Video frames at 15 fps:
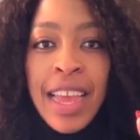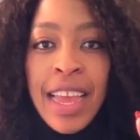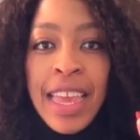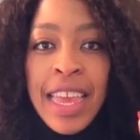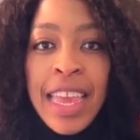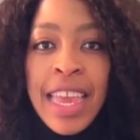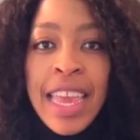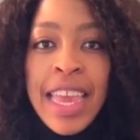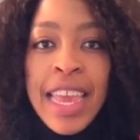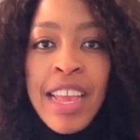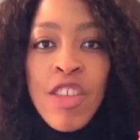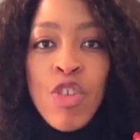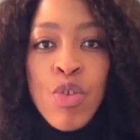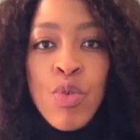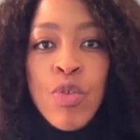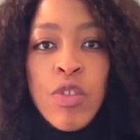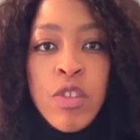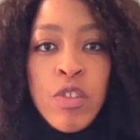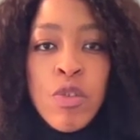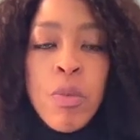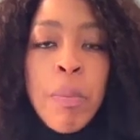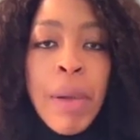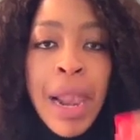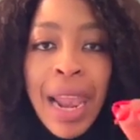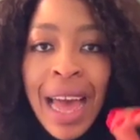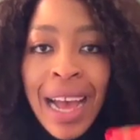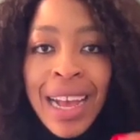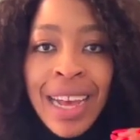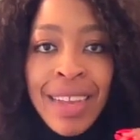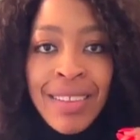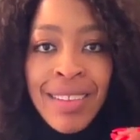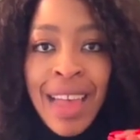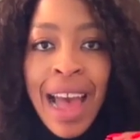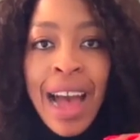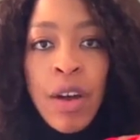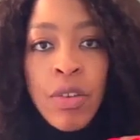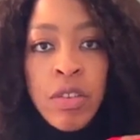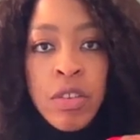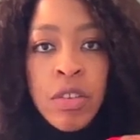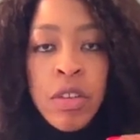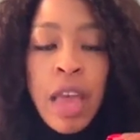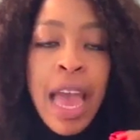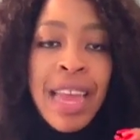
he chooses to pluck us out